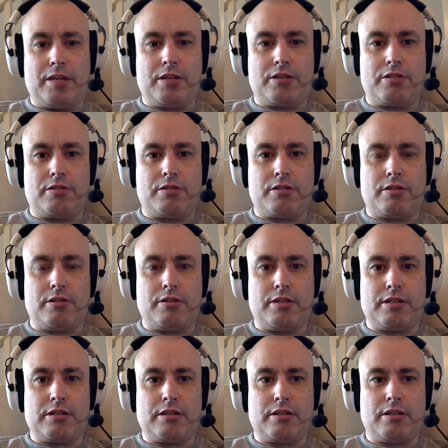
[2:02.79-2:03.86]
trucks and things
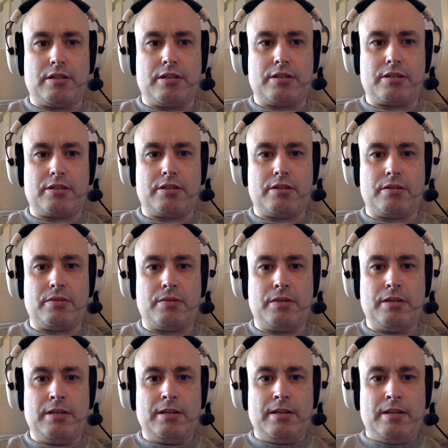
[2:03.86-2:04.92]
like that. So
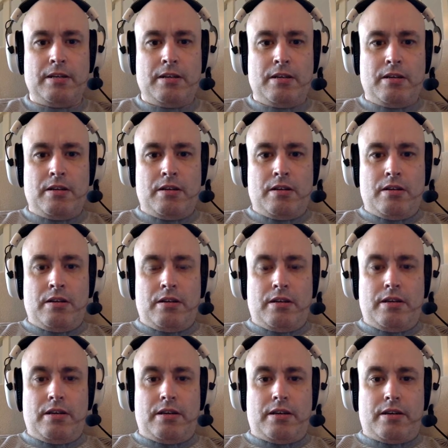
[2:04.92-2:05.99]

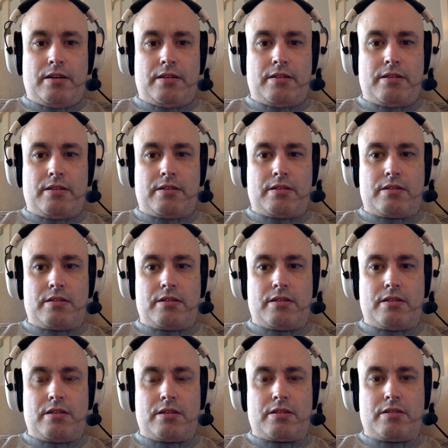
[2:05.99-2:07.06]
yeah, that's
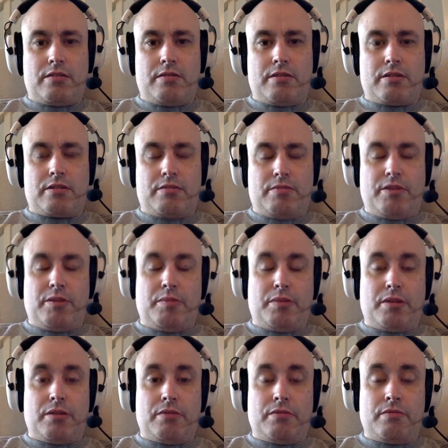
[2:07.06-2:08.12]
a real
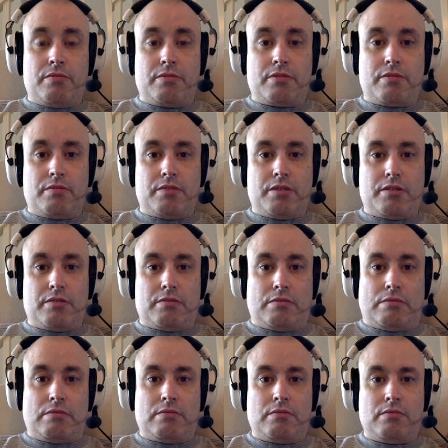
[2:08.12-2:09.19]
blow. It's a real
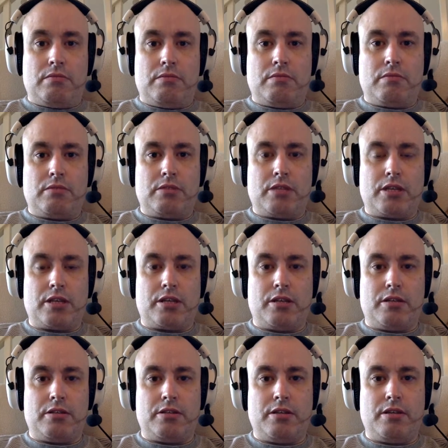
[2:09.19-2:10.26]
kick in the
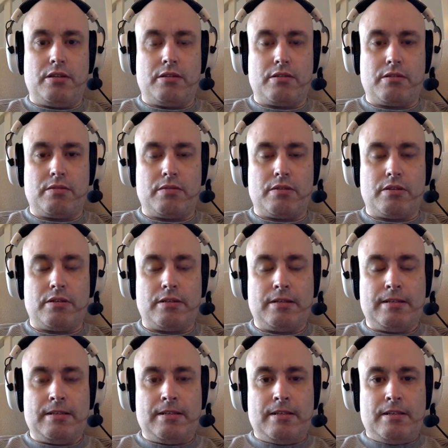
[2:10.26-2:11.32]
teeth, as it were.
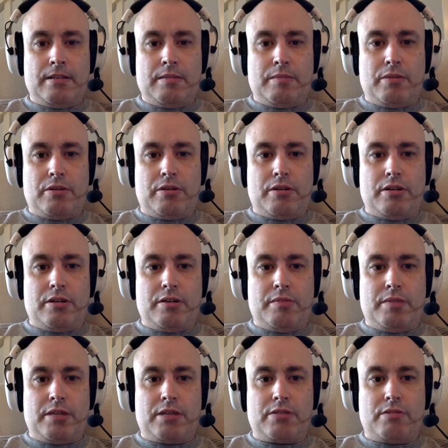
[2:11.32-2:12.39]
But
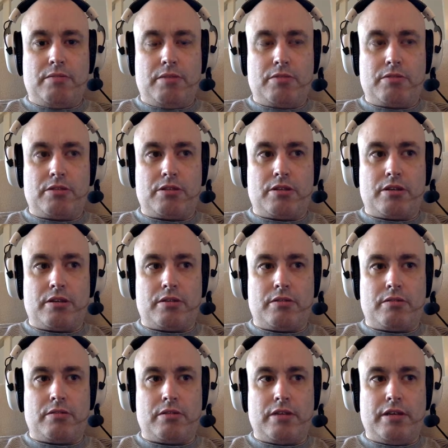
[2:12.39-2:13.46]
as for a
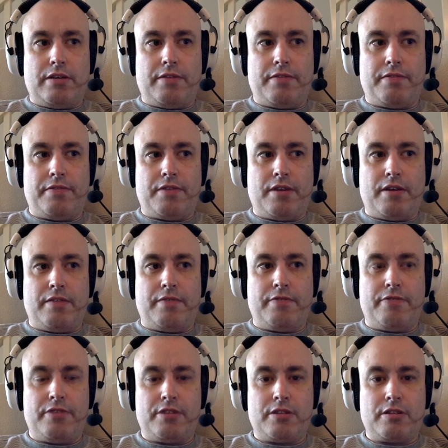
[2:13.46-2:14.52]
motorcycle, if I'm
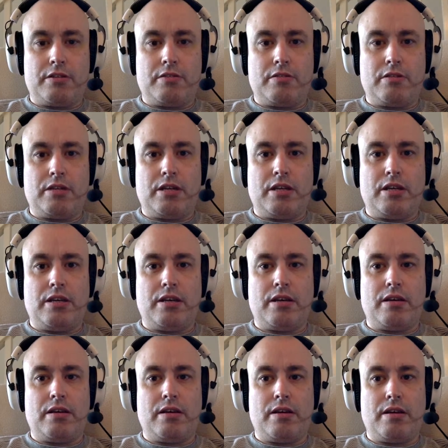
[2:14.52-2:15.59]
physically
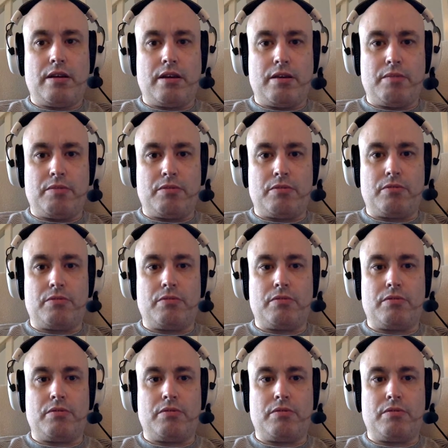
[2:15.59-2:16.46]
able